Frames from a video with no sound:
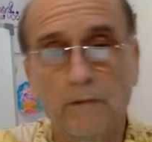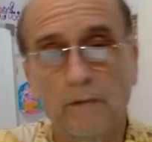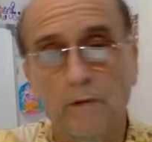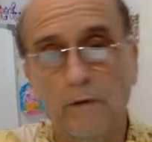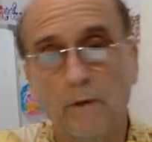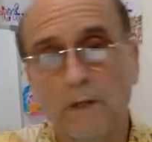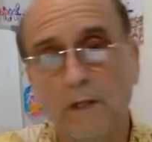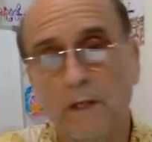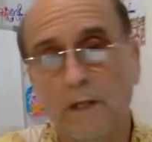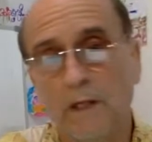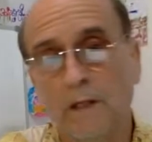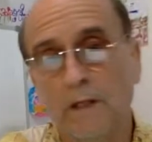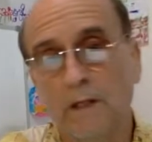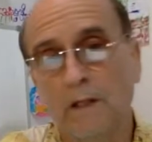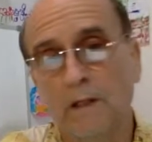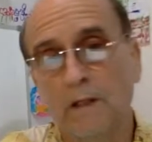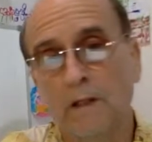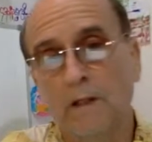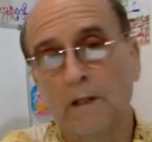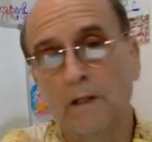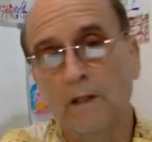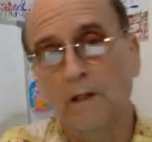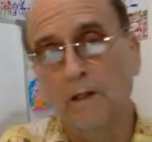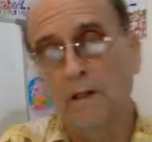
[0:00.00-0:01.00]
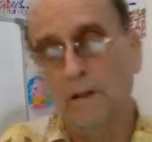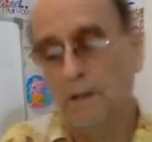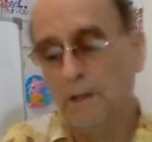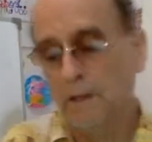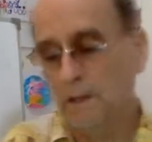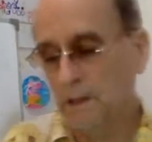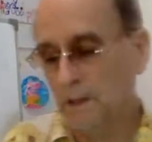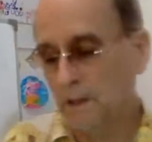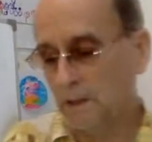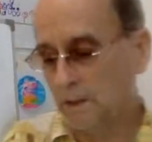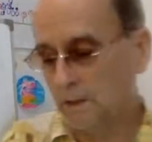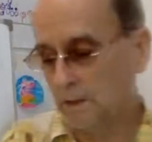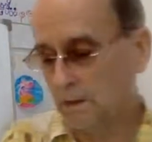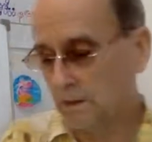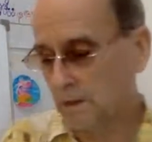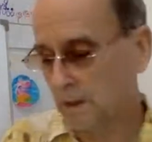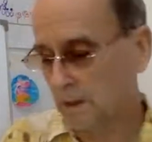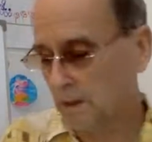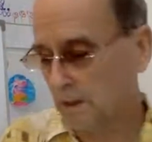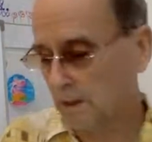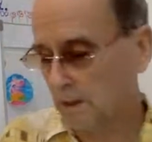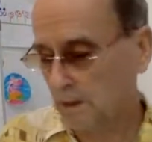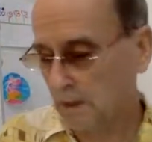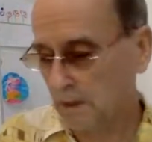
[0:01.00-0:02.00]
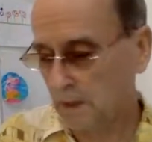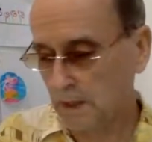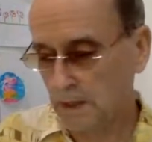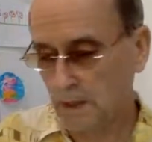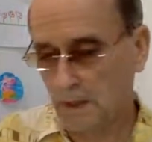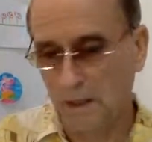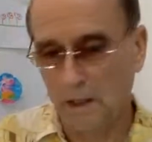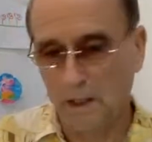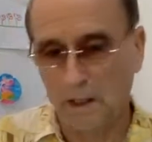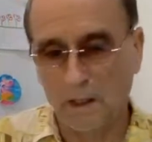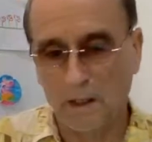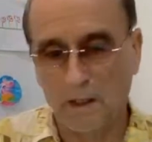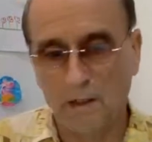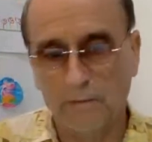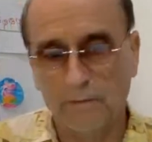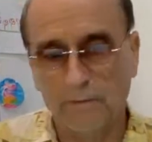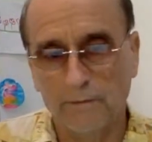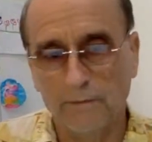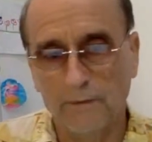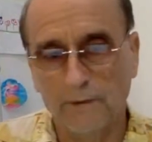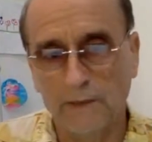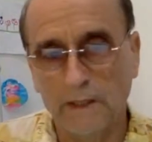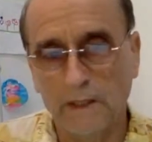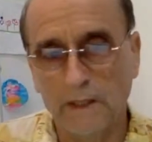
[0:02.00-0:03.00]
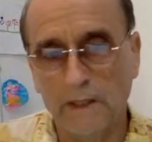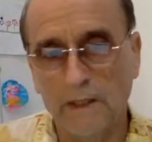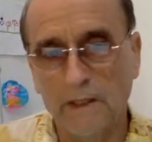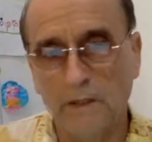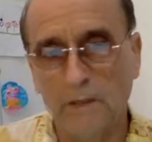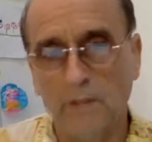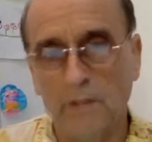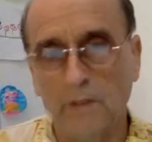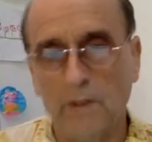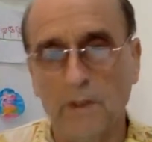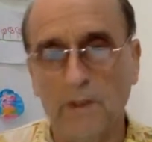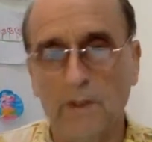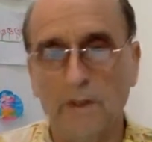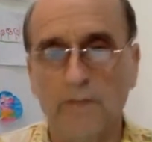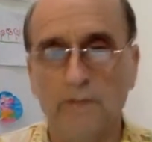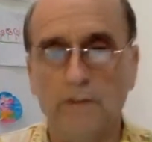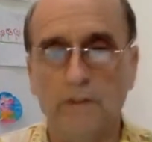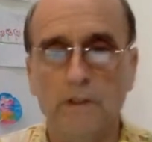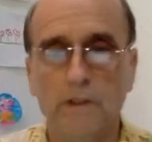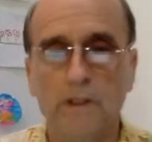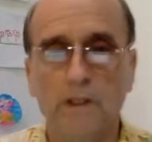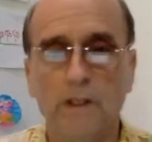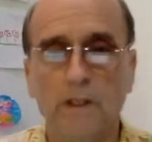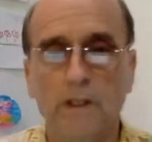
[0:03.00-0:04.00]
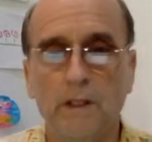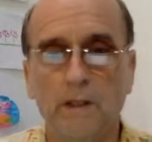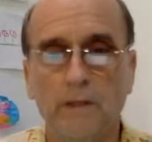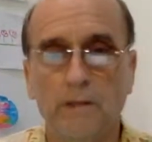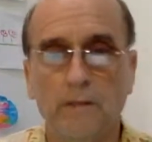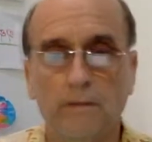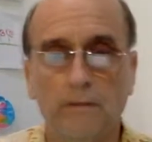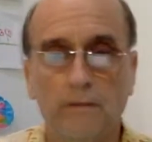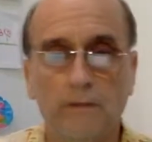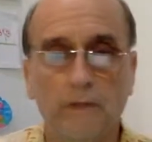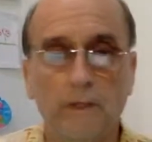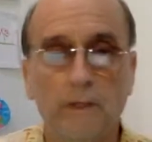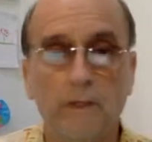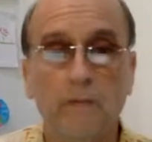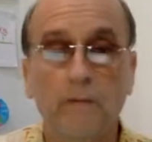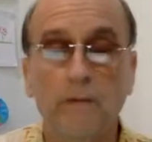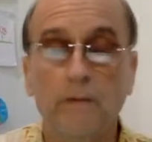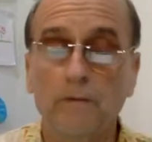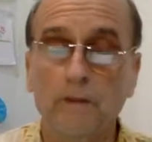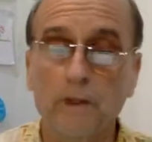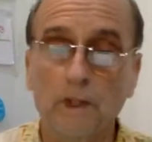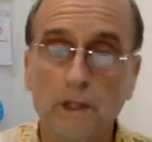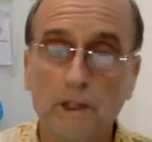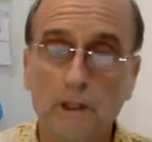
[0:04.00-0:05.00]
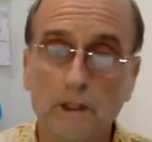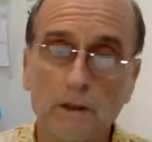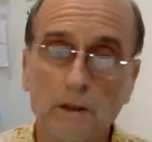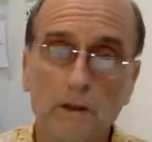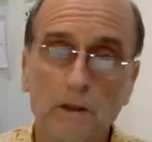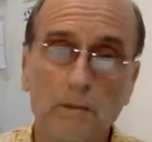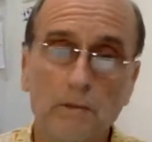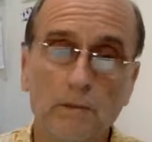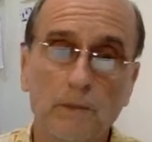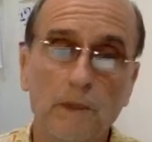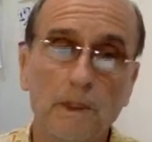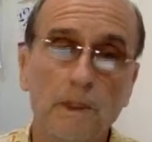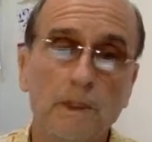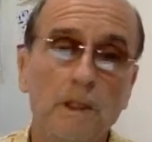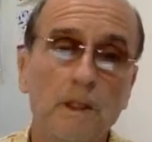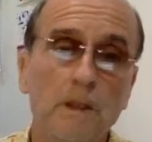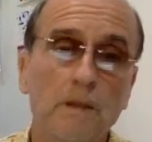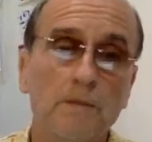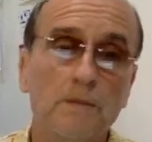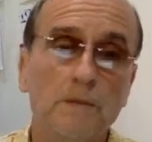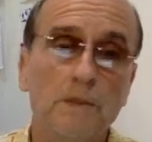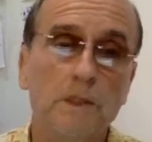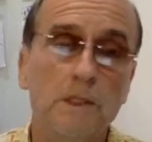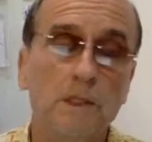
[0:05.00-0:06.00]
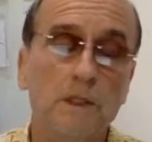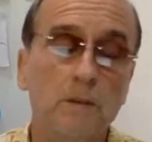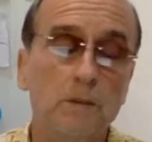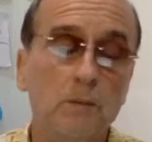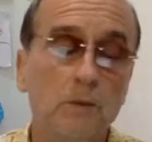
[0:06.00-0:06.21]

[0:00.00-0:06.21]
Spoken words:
you like, and get freedom of time, freedom of income that comes in.